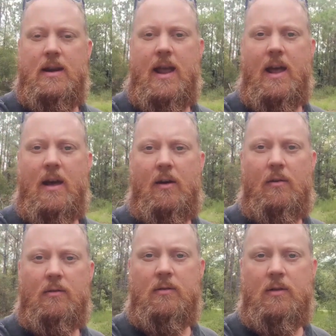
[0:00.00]

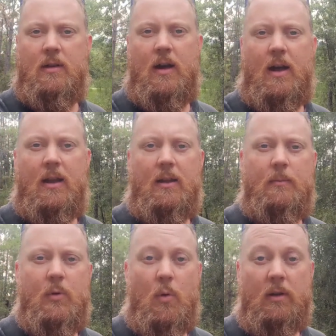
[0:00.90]
Now I am
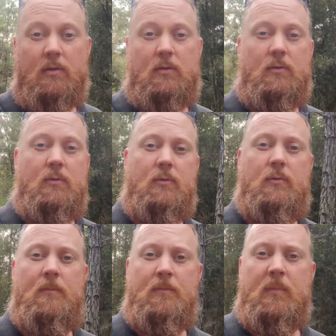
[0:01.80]
going to
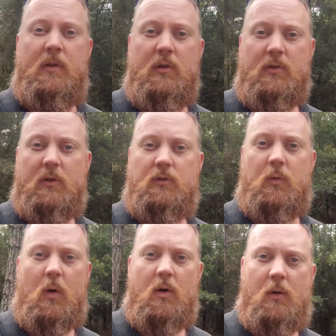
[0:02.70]
use the
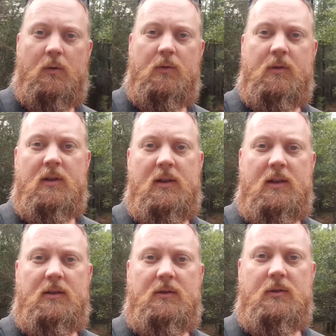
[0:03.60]
drone
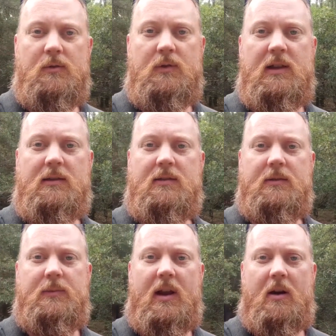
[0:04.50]
to get
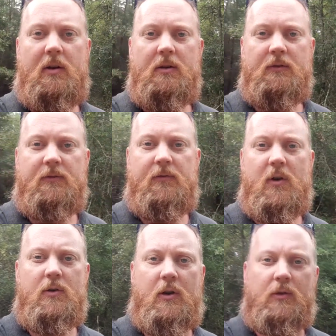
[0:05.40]
some aerial
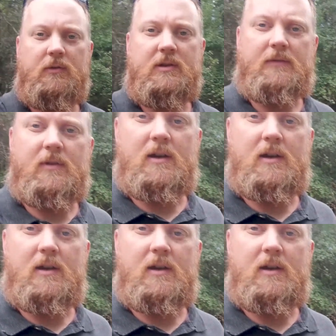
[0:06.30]
photos. I've